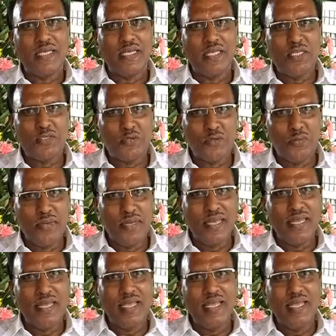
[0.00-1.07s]
is to
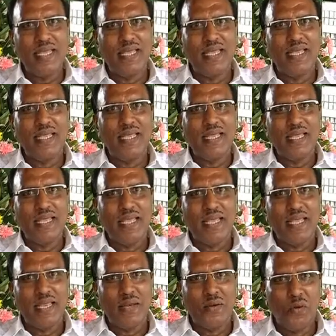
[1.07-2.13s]
be
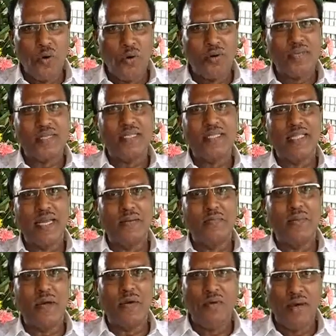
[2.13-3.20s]
known that
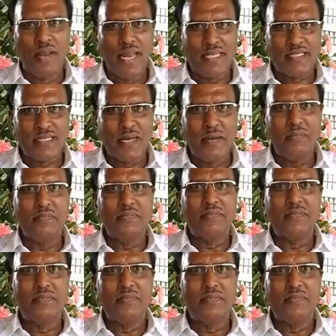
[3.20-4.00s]
Bhagwan has come